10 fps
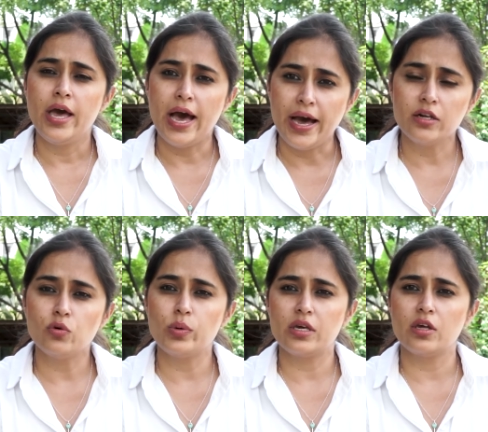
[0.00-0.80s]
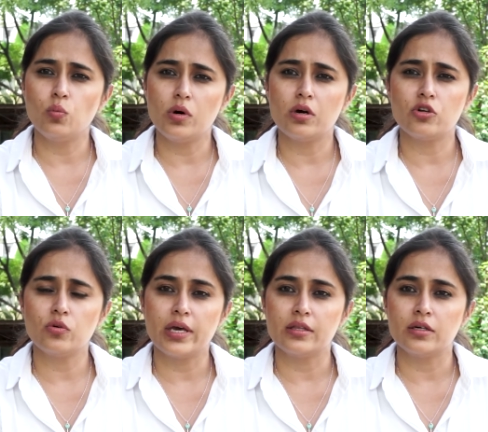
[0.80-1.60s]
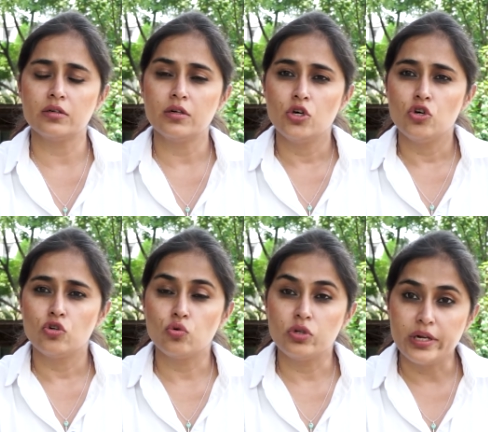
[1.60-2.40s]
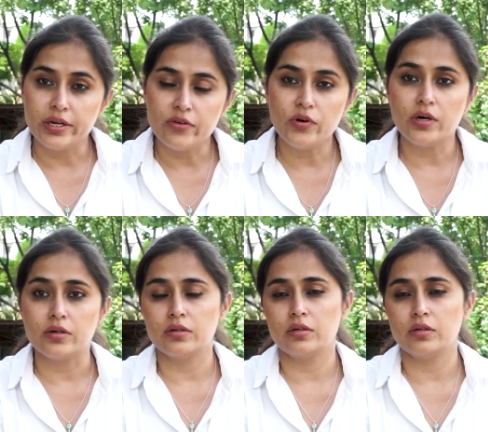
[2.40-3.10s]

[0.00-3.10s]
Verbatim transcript: and we can work together to deliver